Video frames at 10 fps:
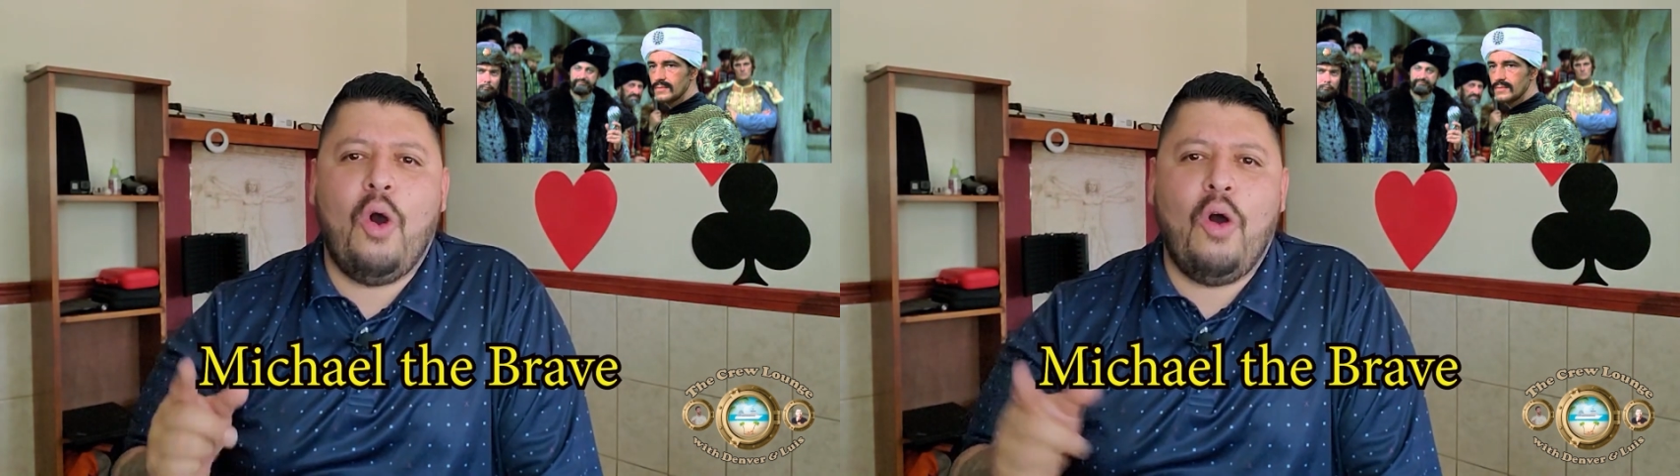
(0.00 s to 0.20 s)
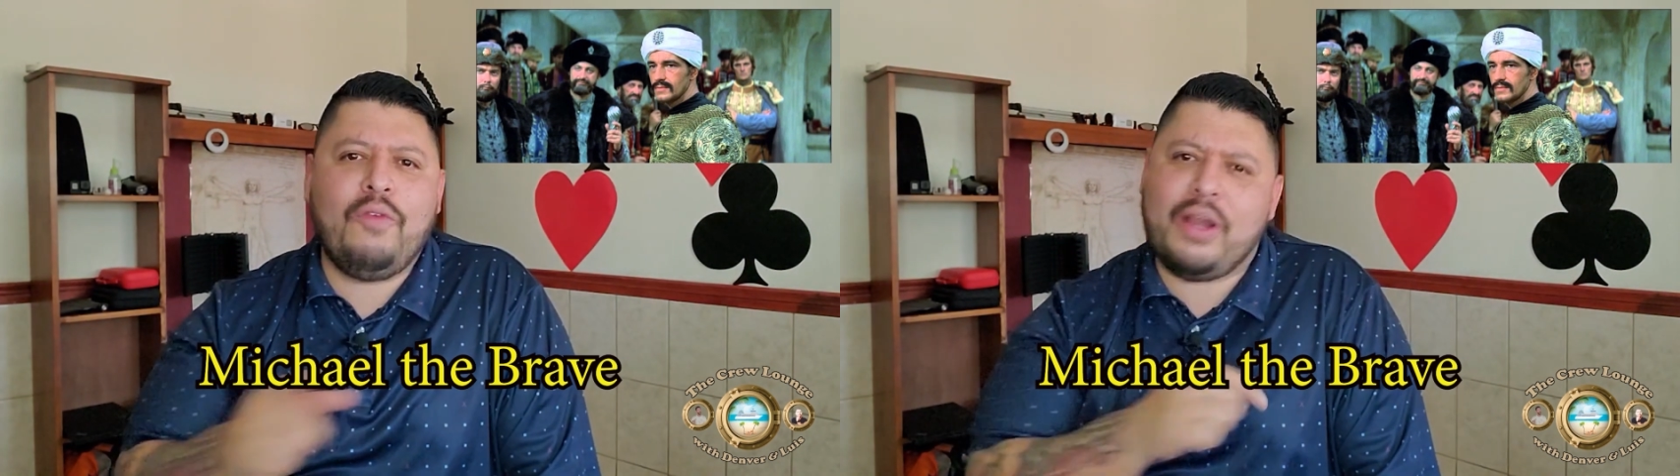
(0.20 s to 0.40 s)

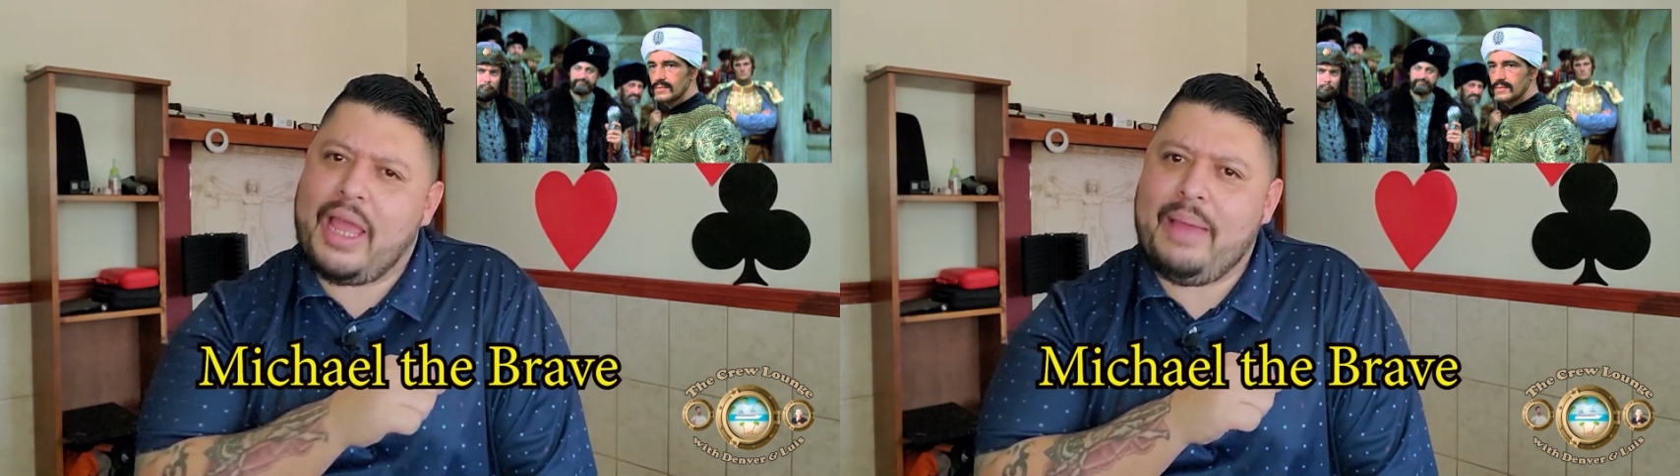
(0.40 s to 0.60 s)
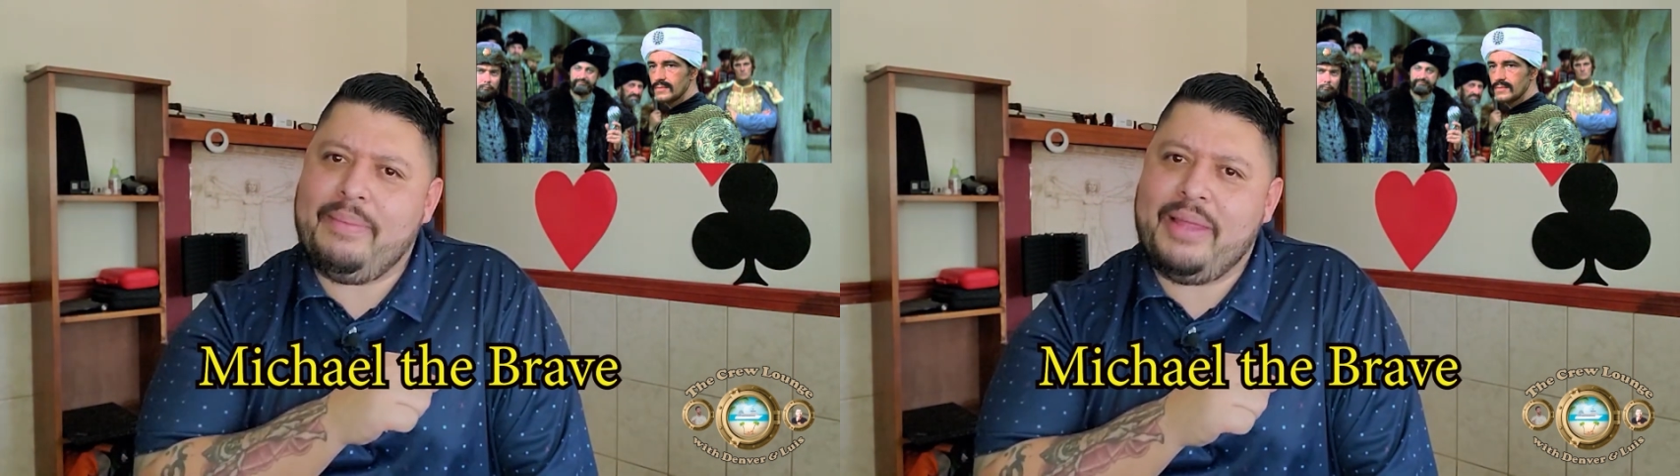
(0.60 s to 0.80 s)

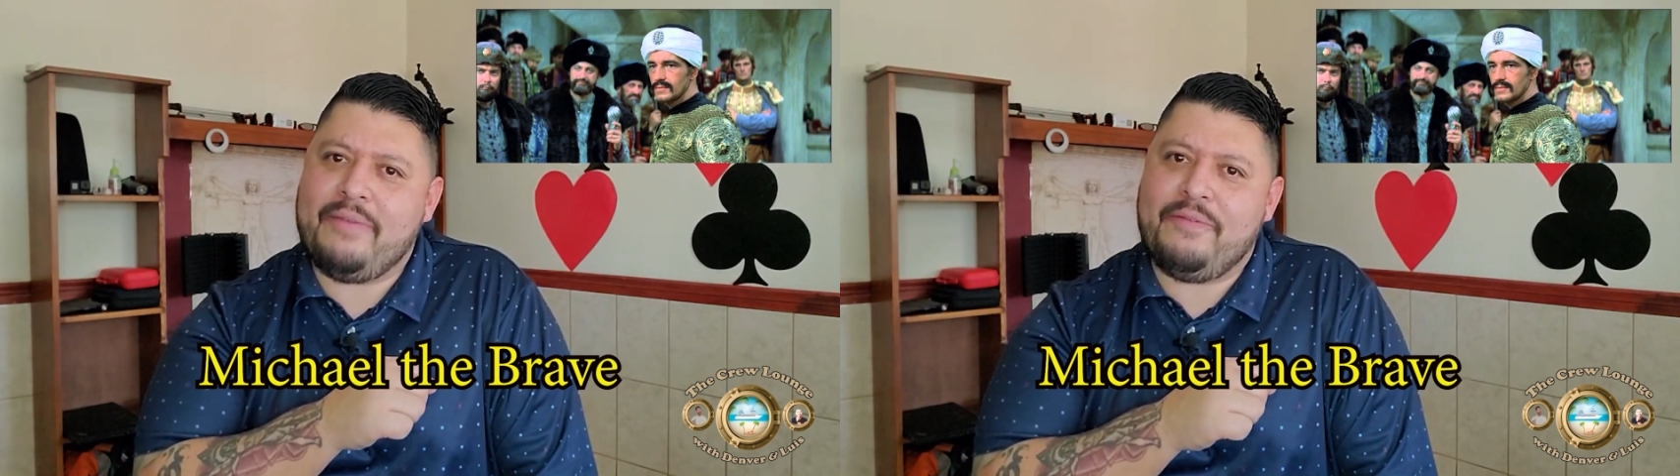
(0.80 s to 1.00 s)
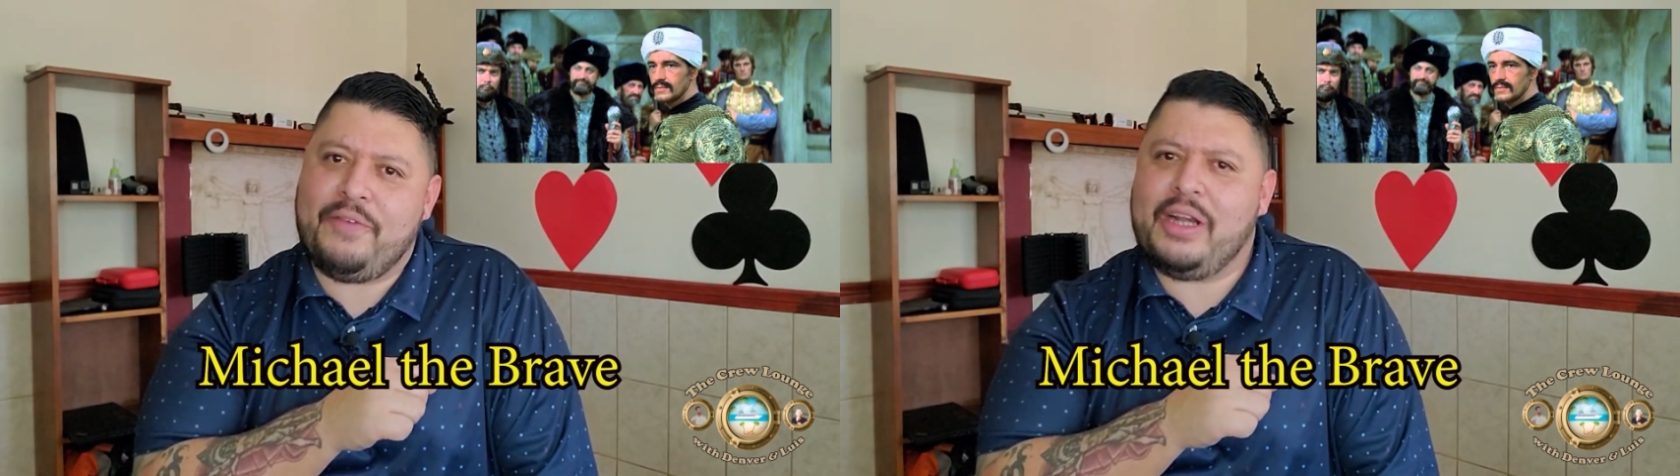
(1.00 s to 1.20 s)
overcame the
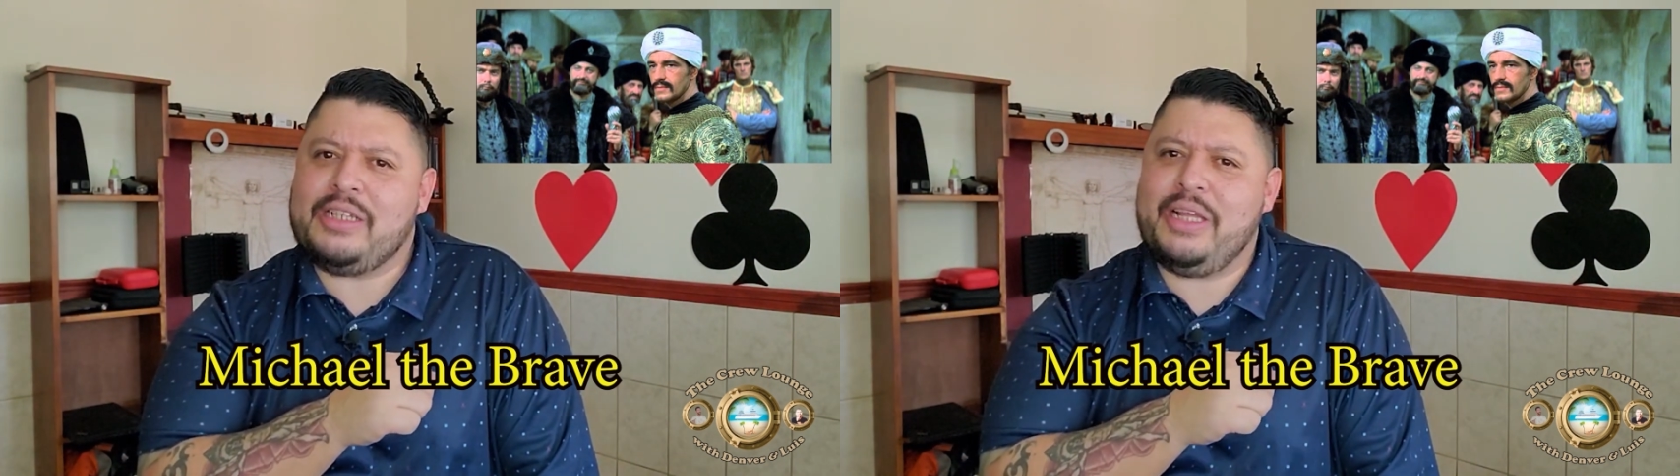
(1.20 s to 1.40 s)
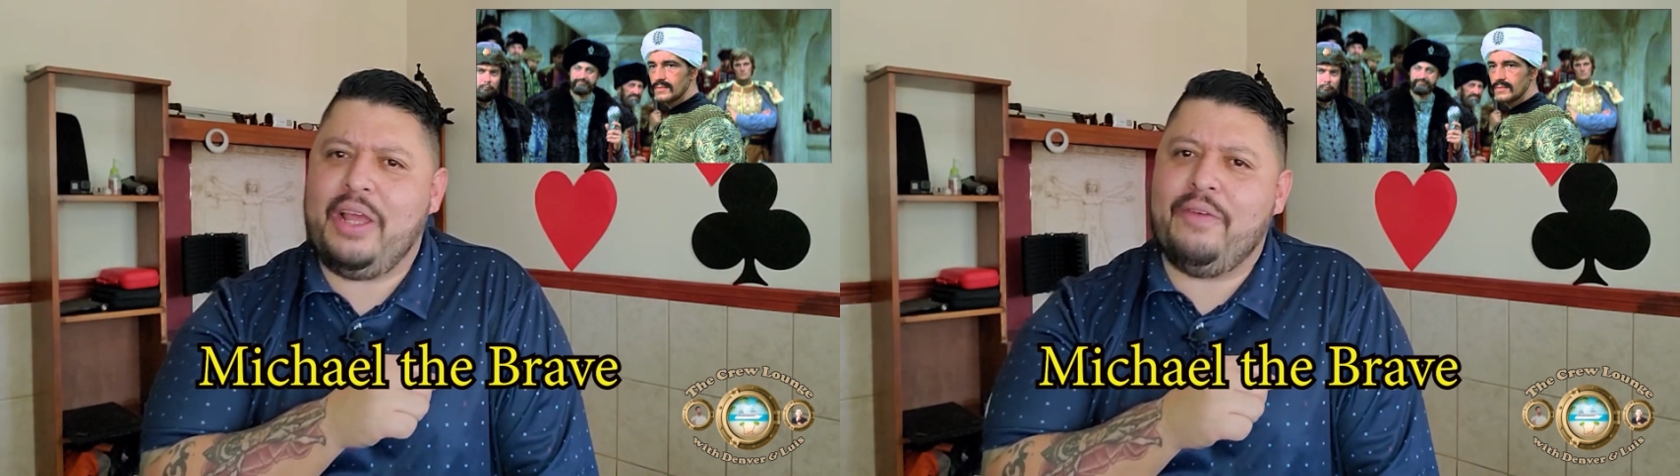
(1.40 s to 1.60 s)

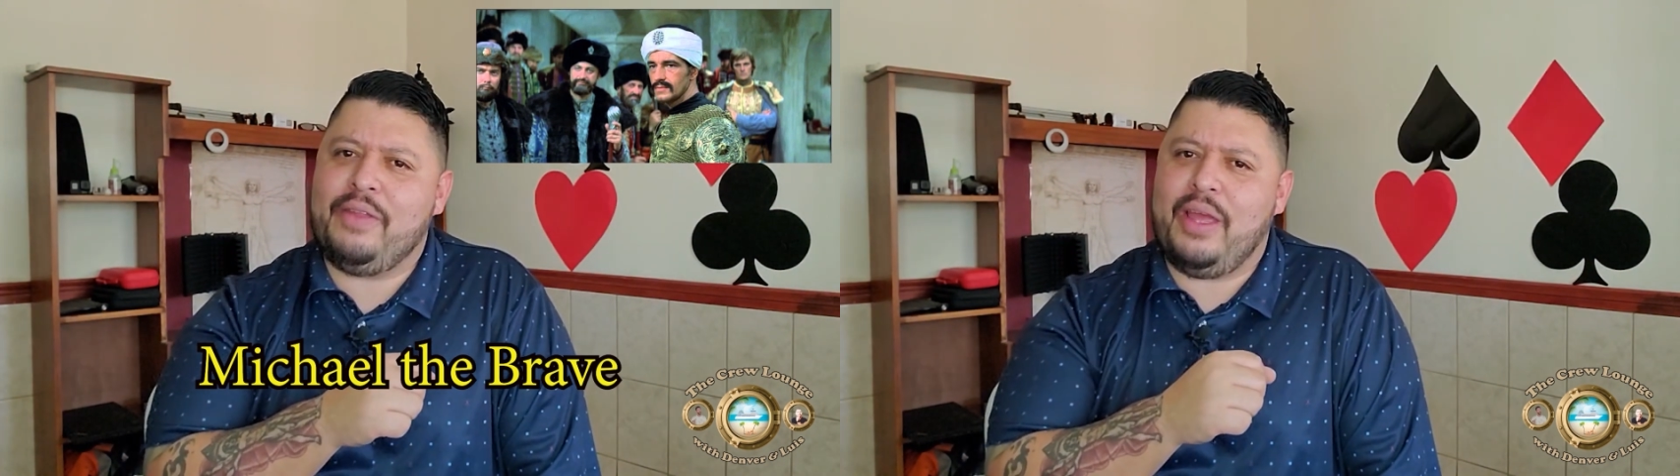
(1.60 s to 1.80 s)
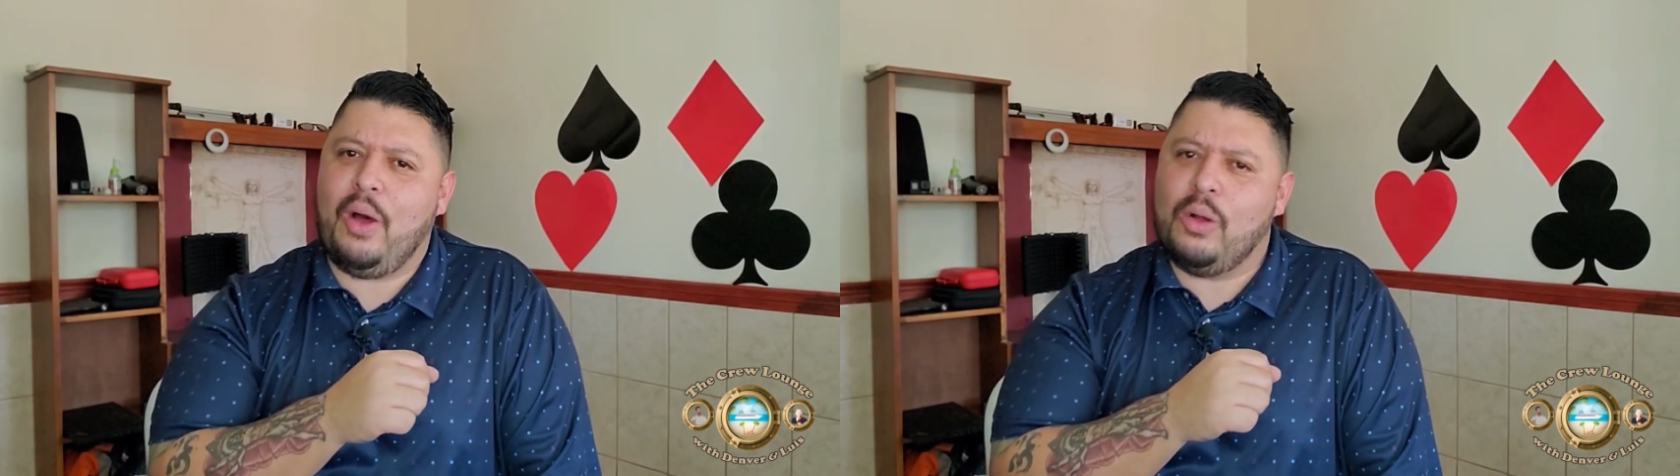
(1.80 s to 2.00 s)
adversity of
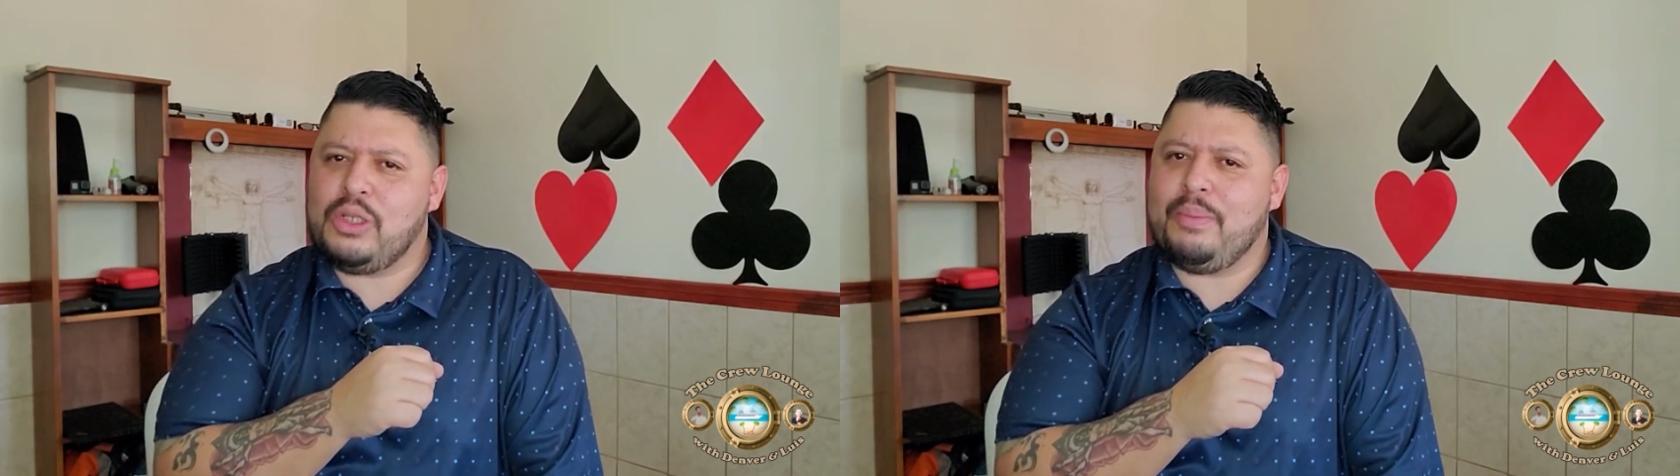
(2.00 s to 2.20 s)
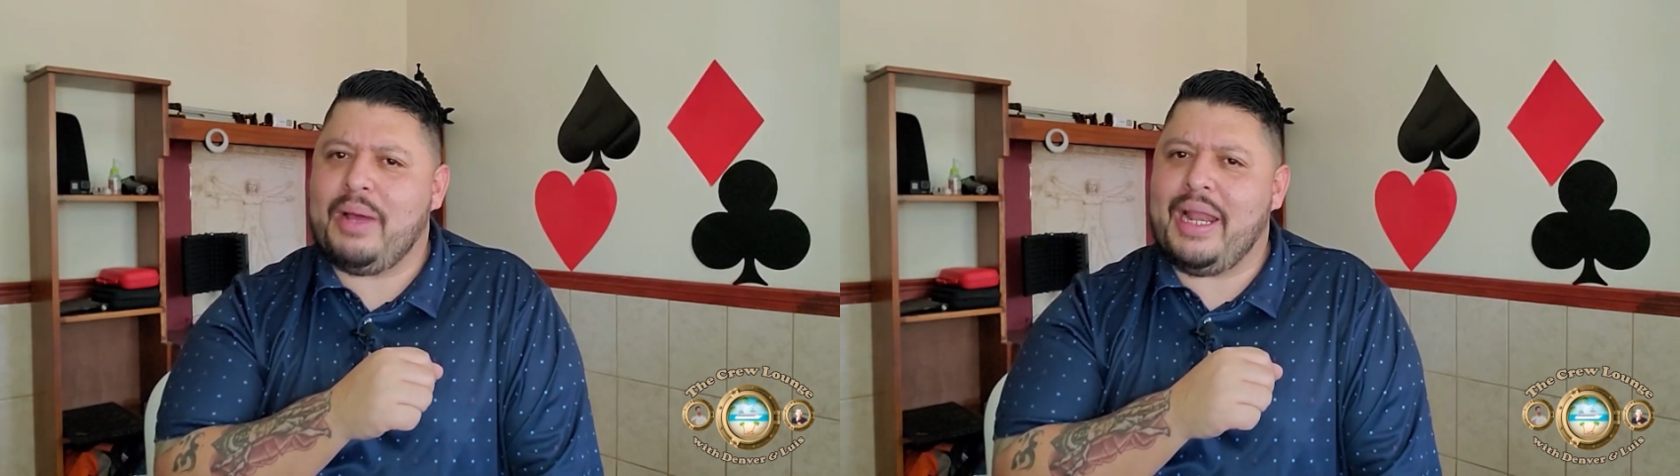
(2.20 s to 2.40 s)
the
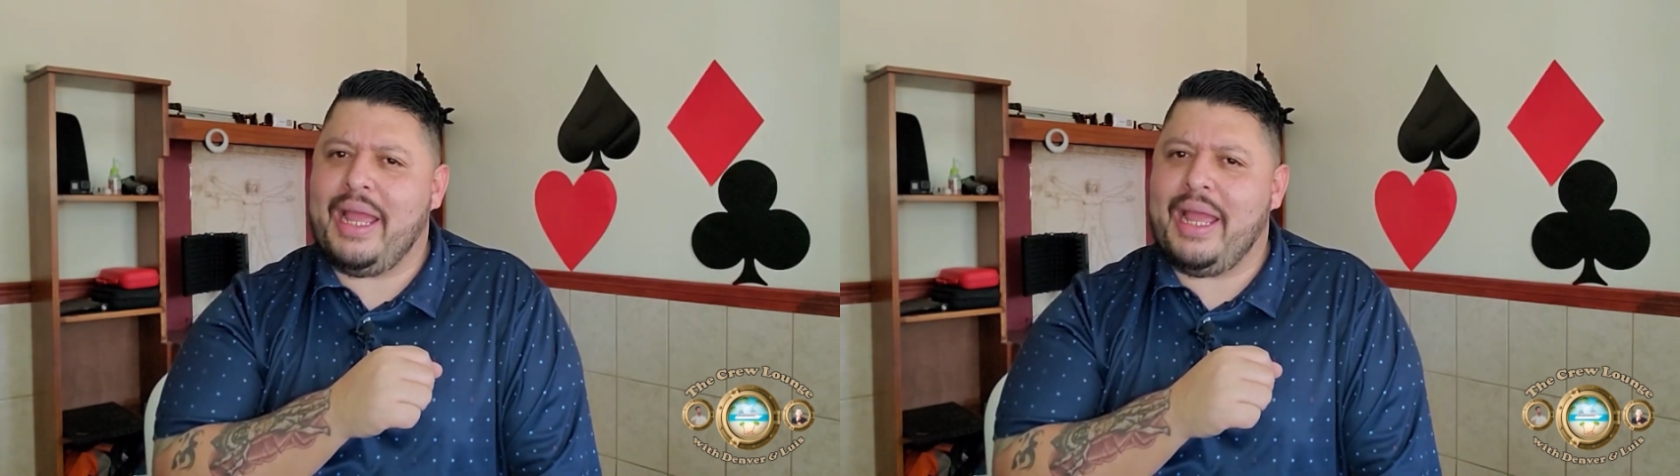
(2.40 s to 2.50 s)
Ottoman